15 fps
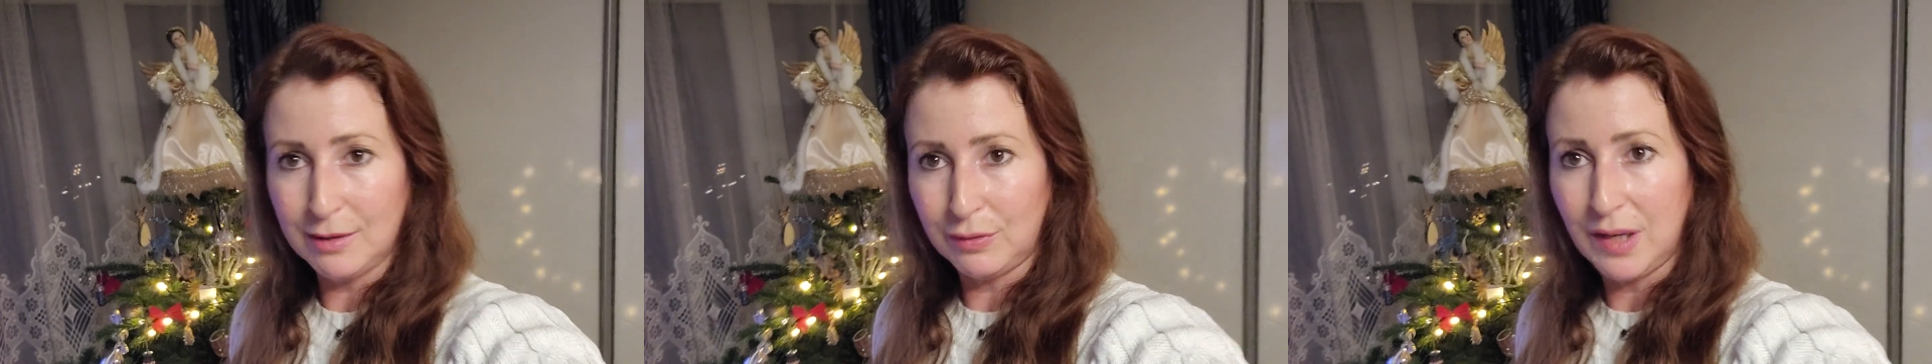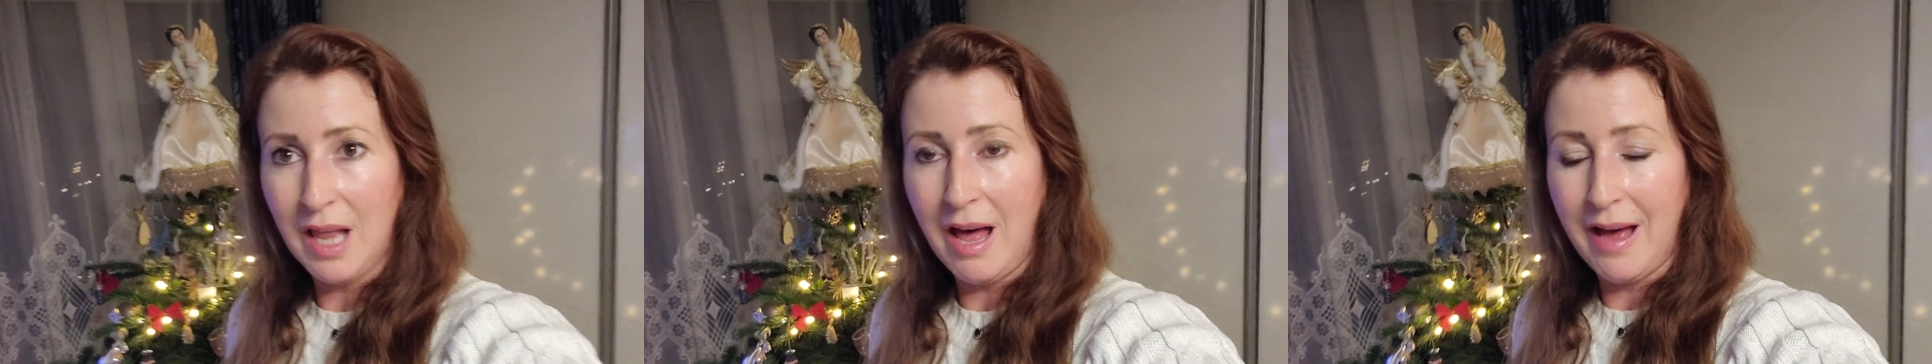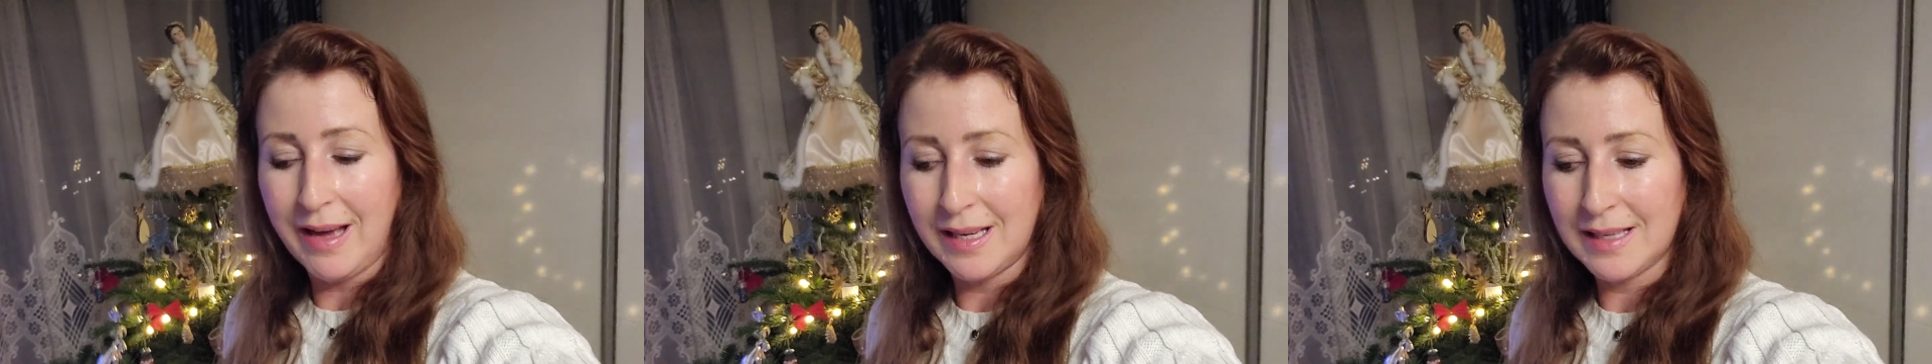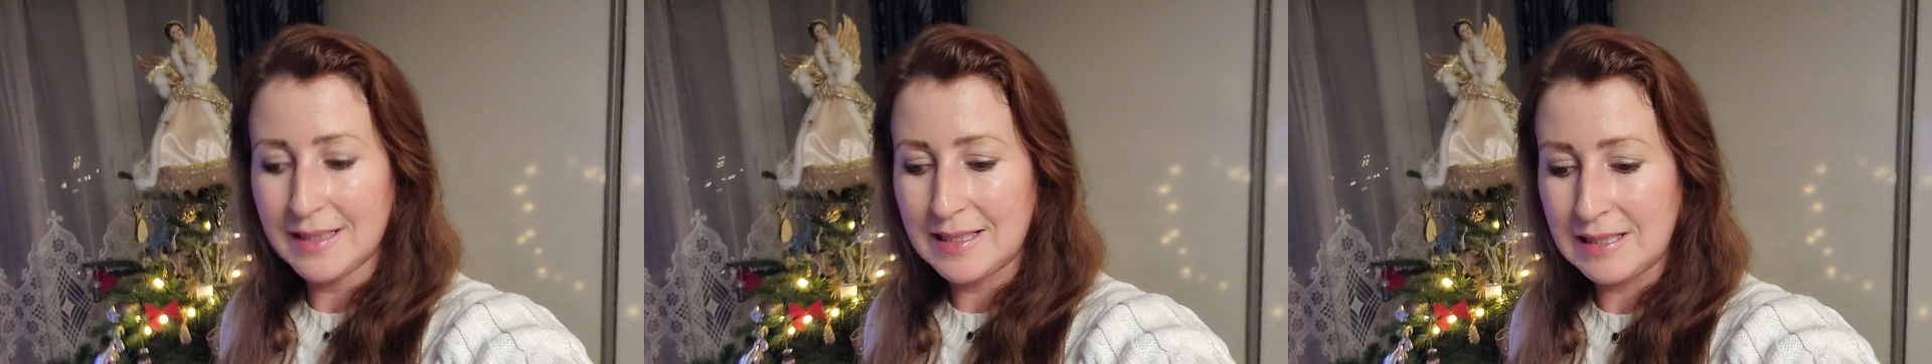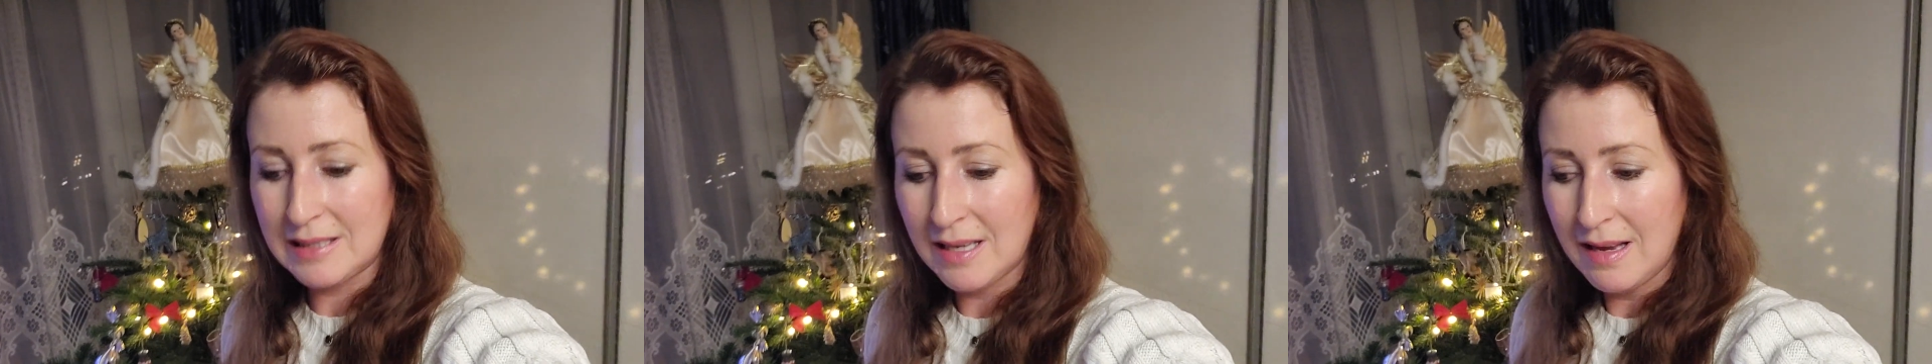of
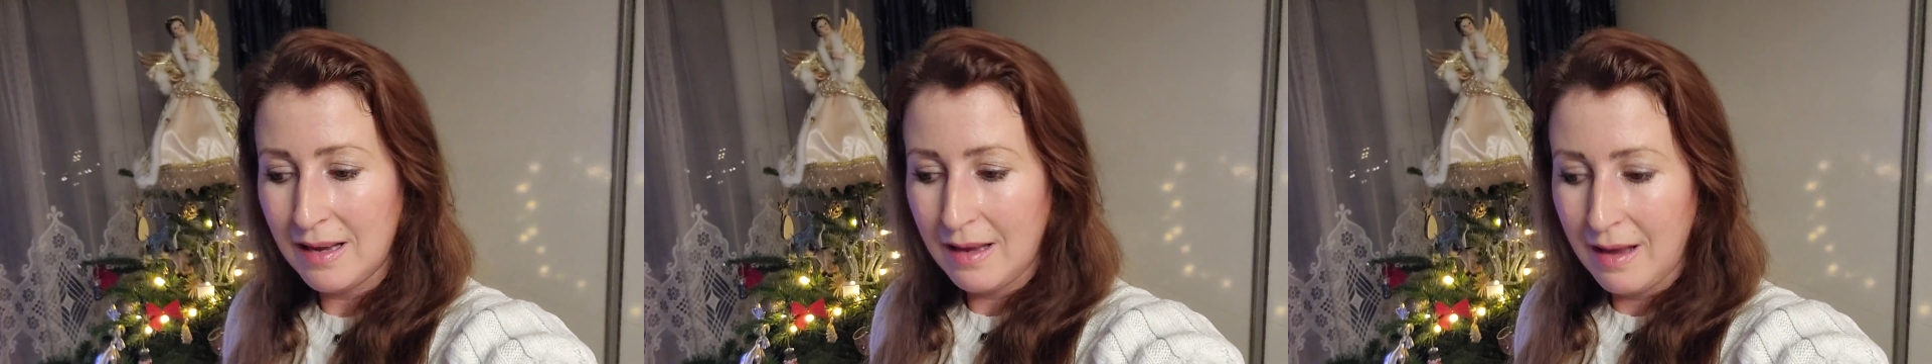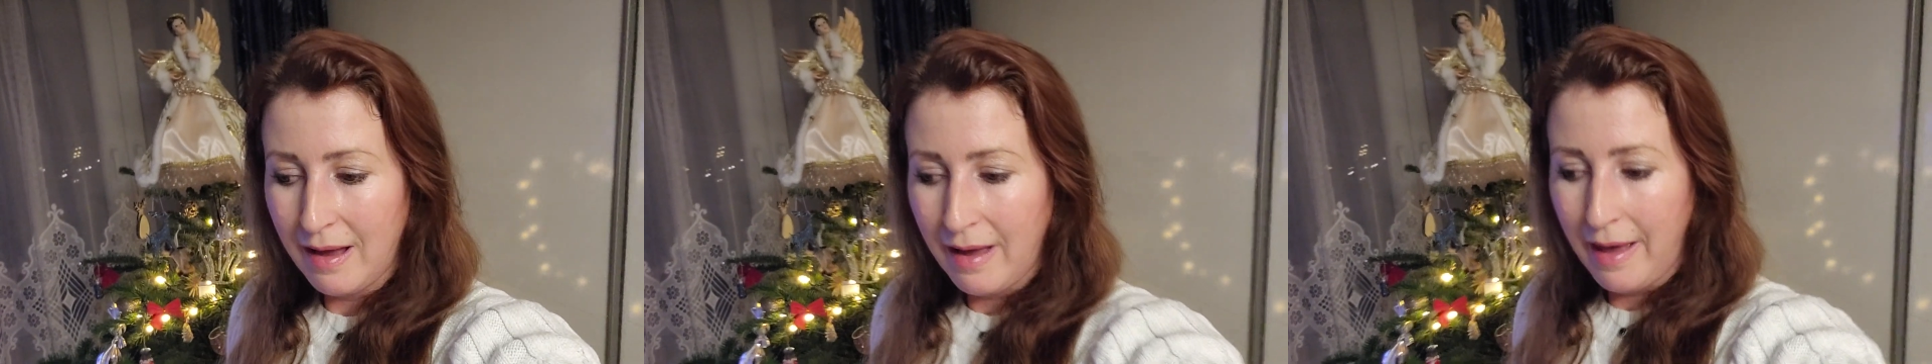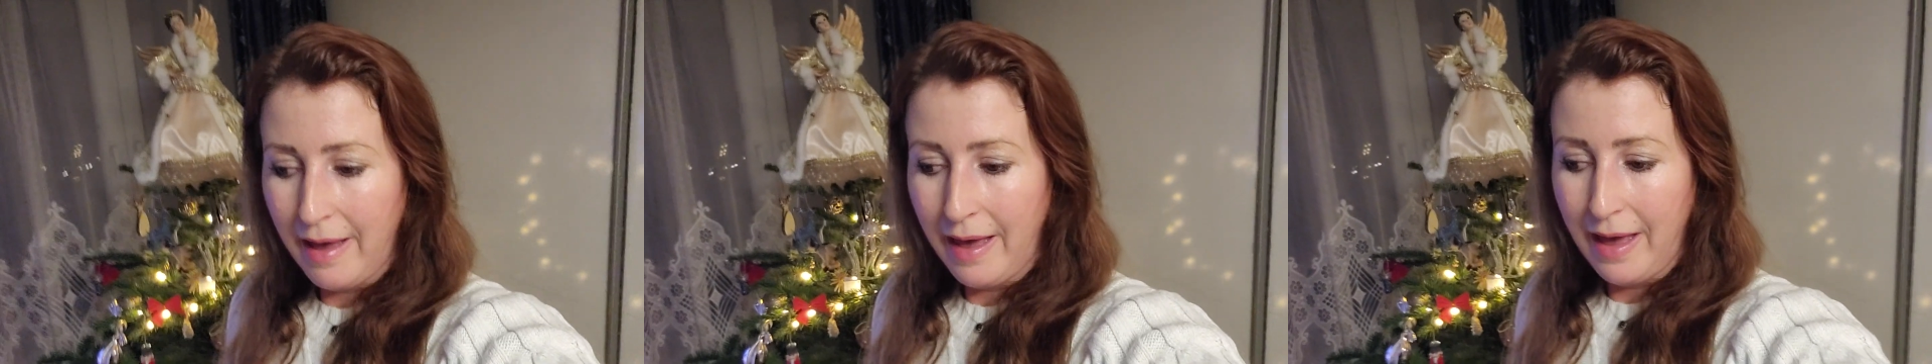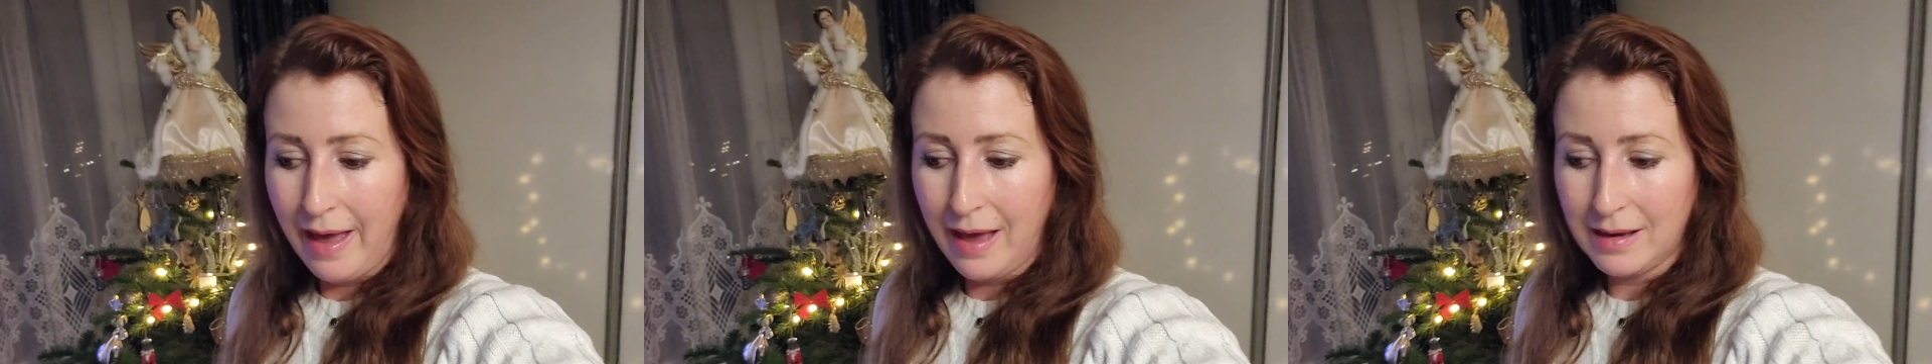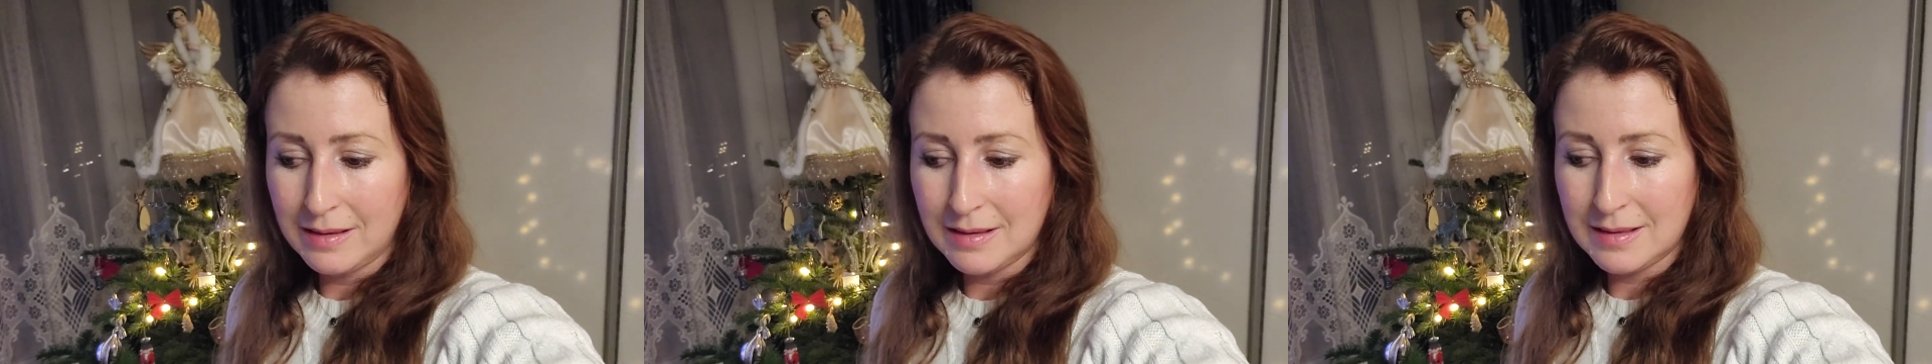lies
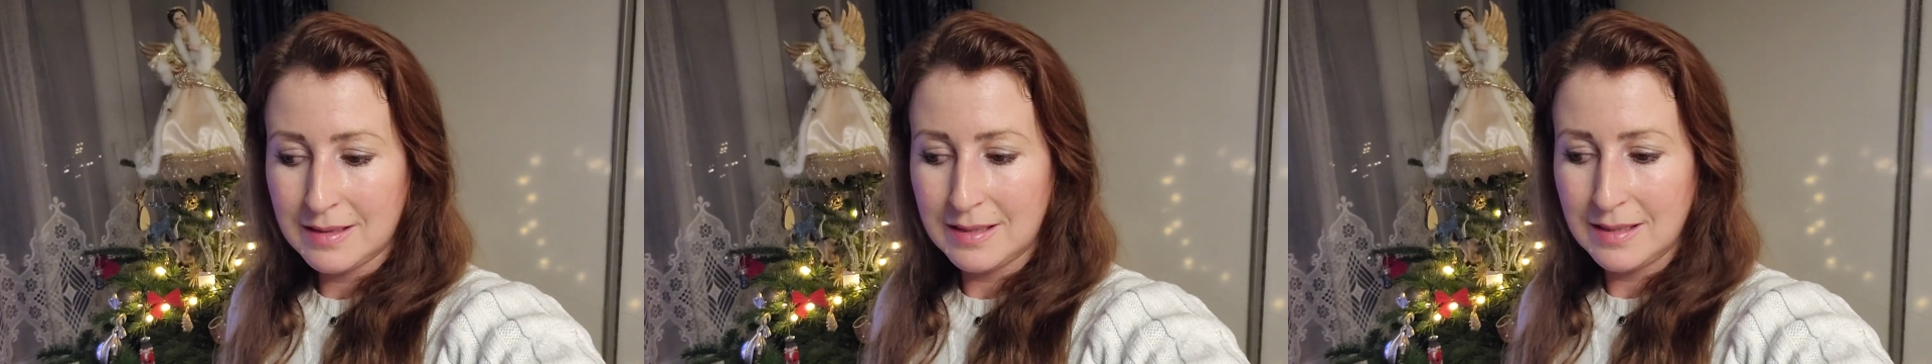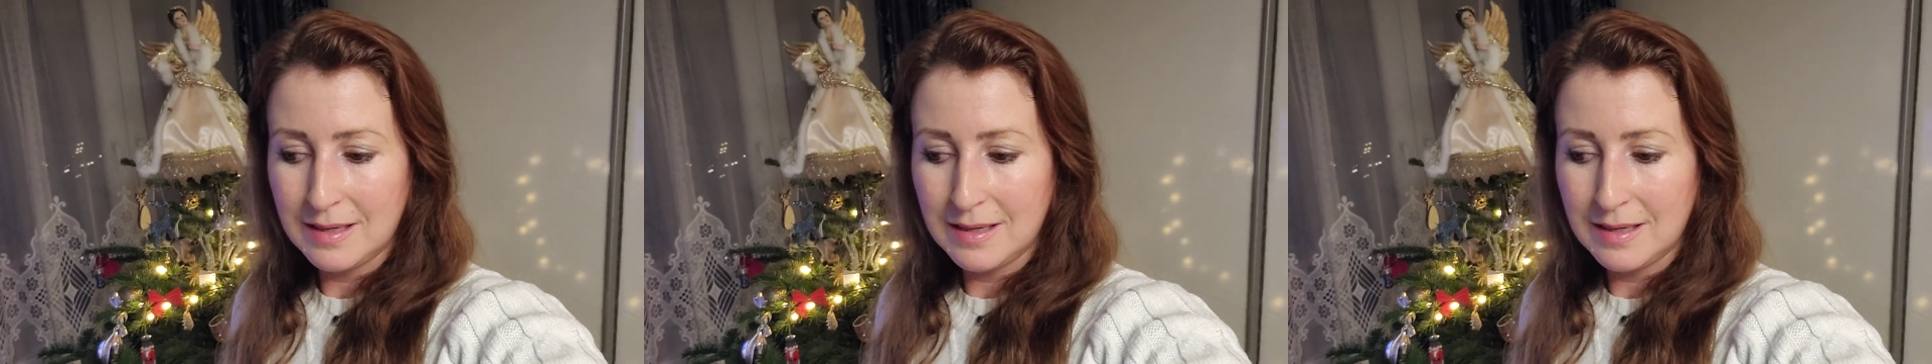and